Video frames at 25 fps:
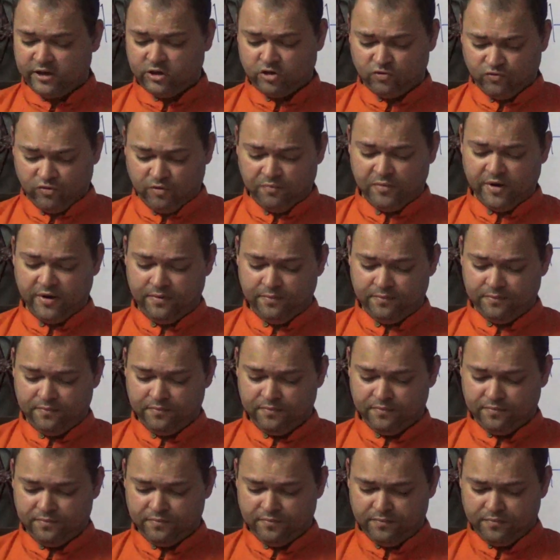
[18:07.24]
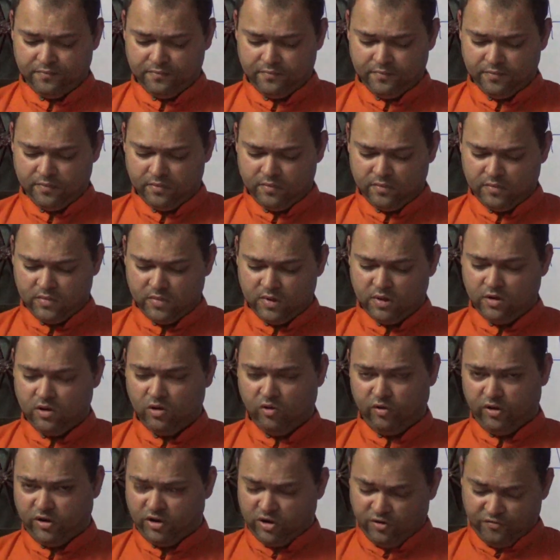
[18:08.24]
woman.
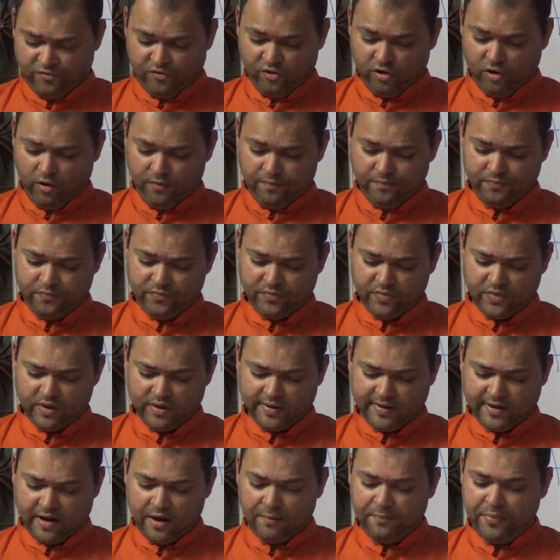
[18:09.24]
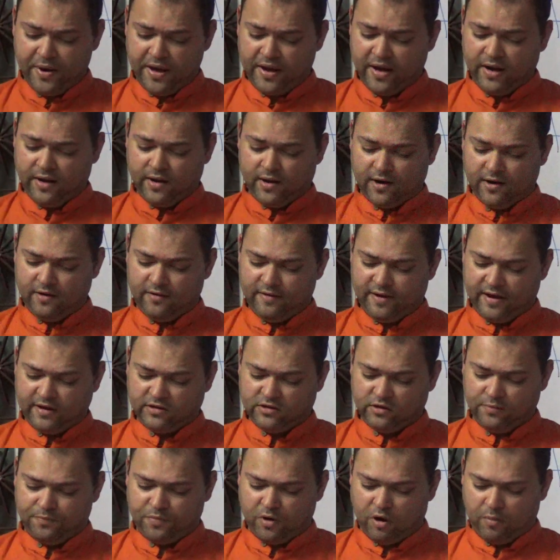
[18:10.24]
Question 4. Compare and contrast
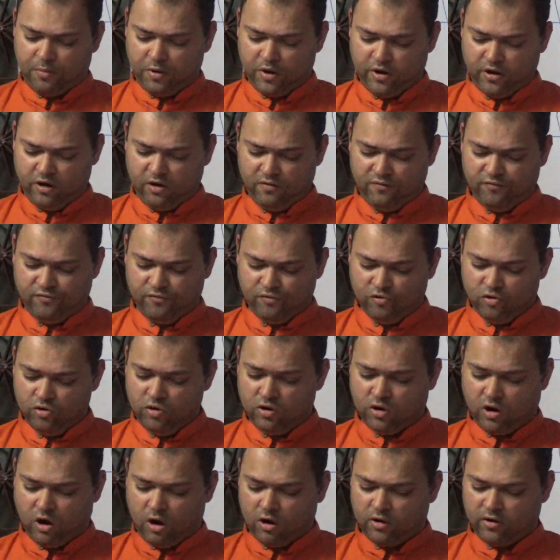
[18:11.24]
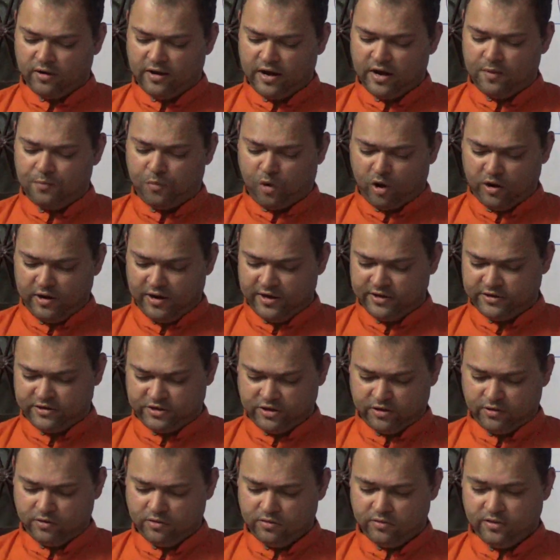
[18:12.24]
the property of wool, cotton and
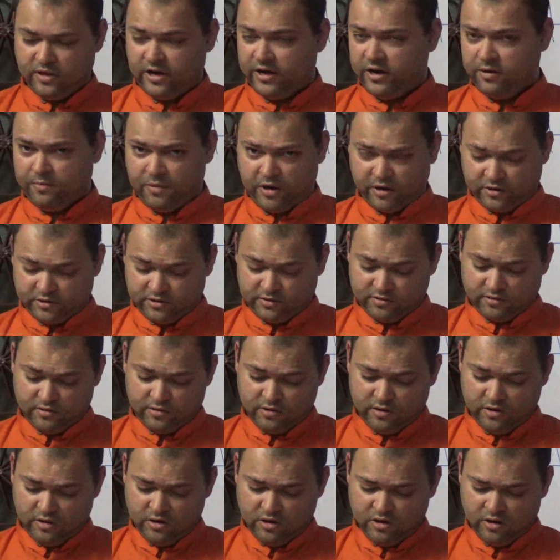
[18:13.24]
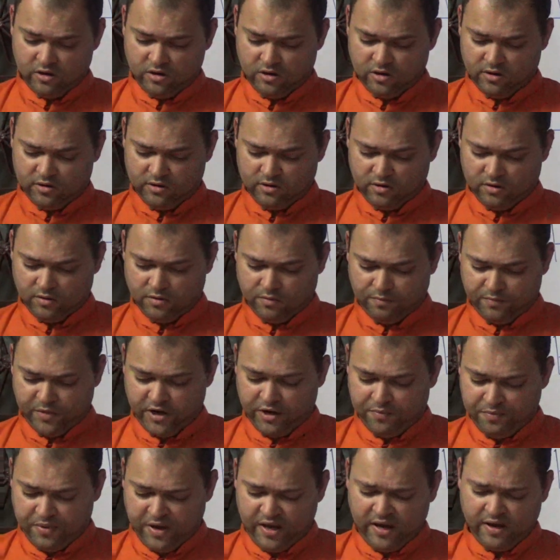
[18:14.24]
polyester. 30 marks.
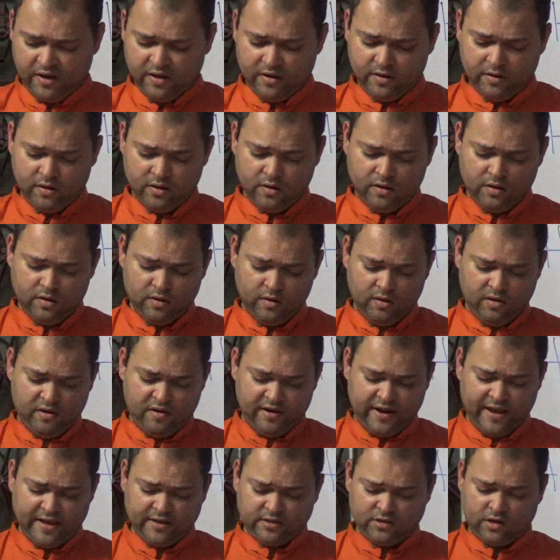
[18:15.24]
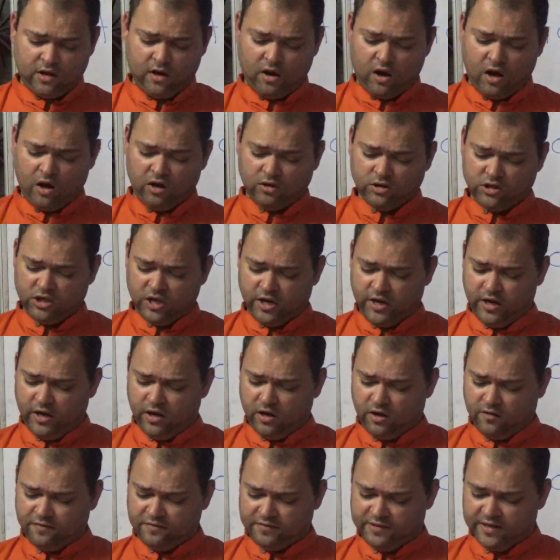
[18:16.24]
Bit B. Trace the long journey
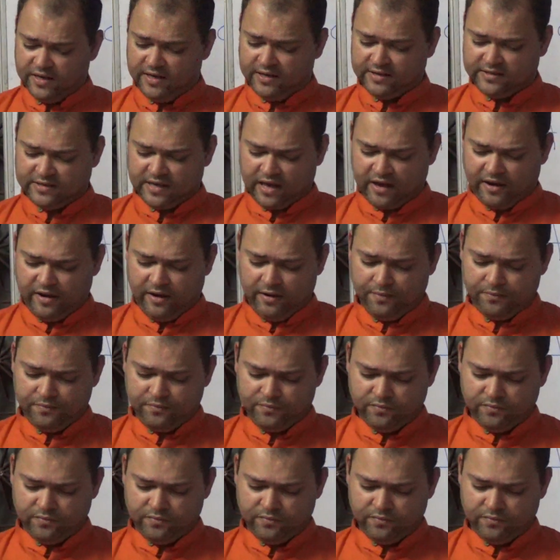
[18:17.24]
of silk sari